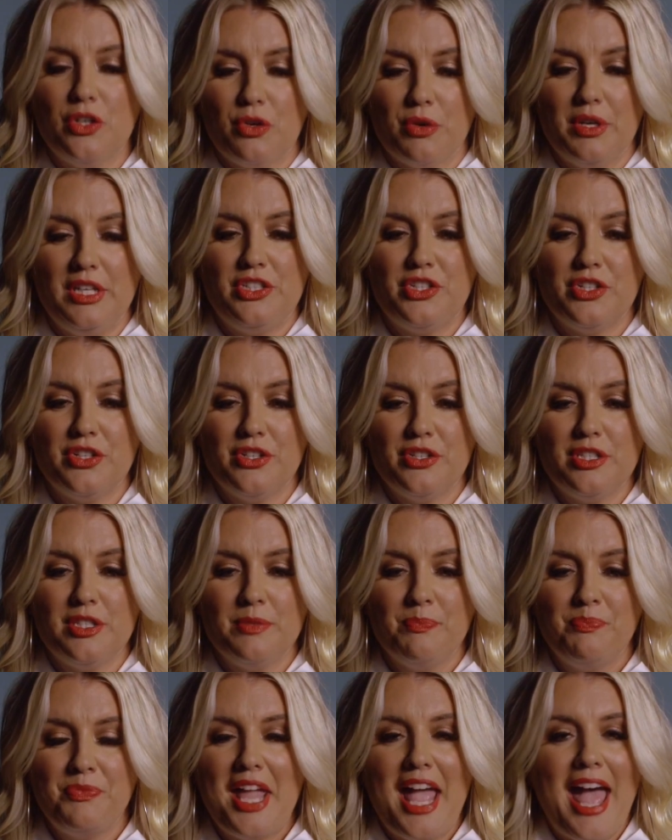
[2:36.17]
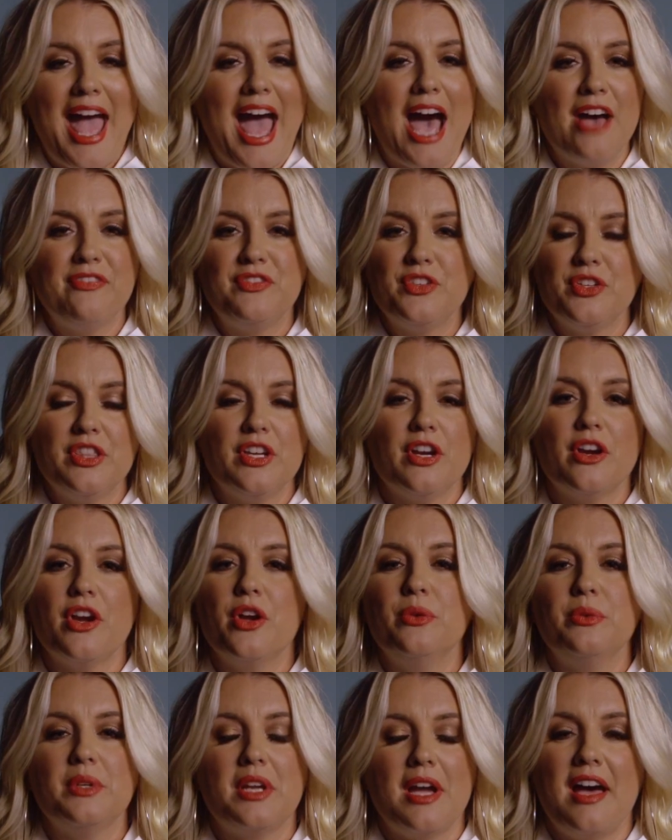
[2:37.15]
creatures after their
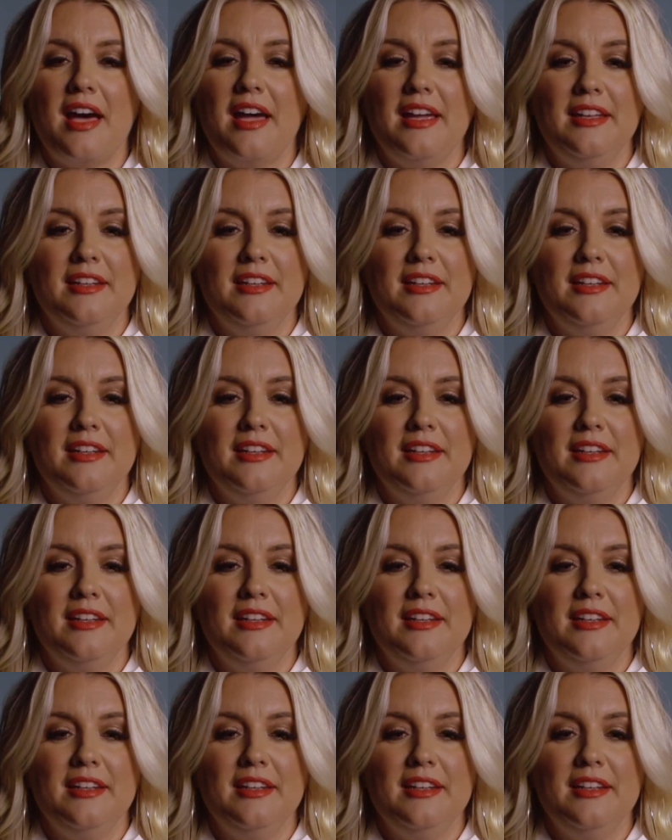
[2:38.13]
own kind."